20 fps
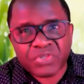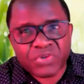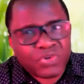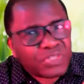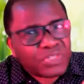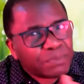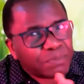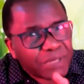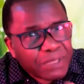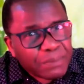
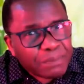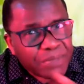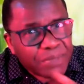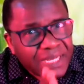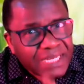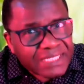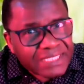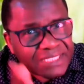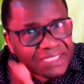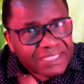don't
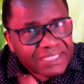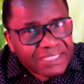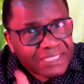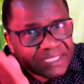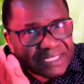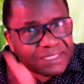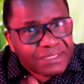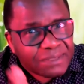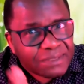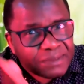bypass
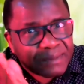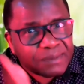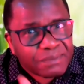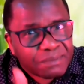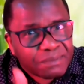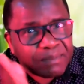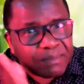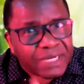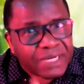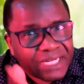this
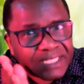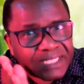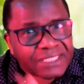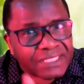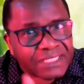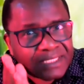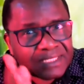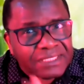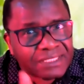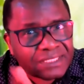
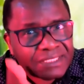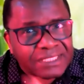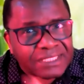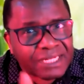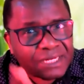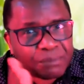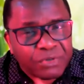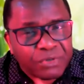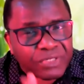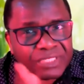marriage
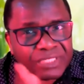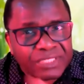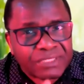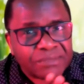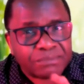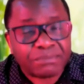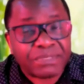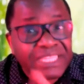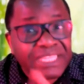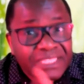ceremony,
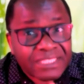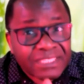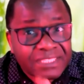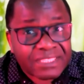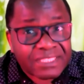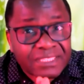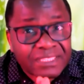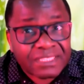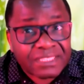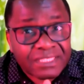
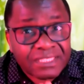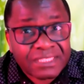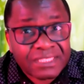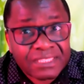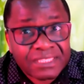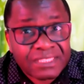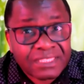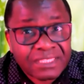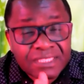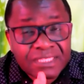please.
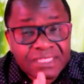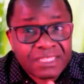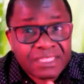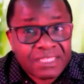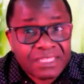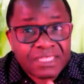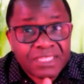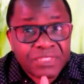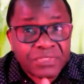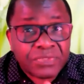
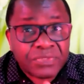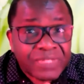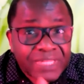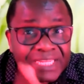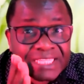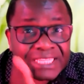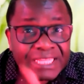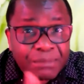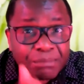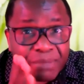You'll
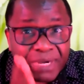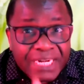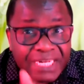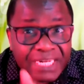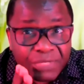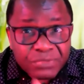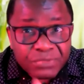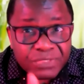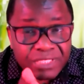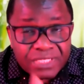get a
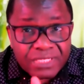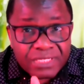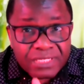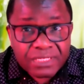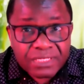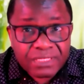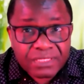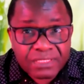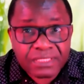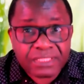burnout
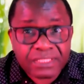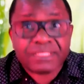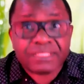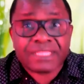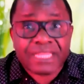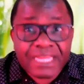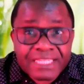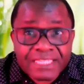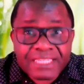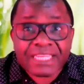in
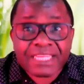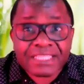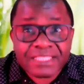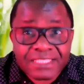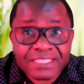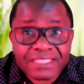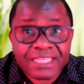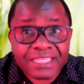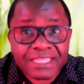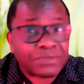that next
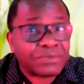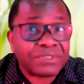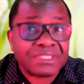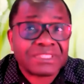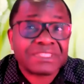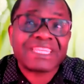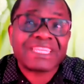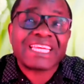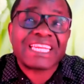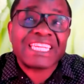stage, which
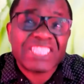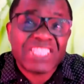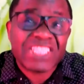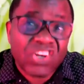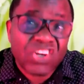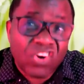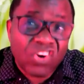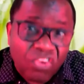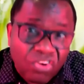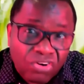is
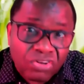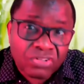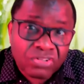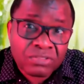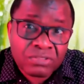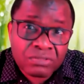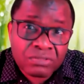critical.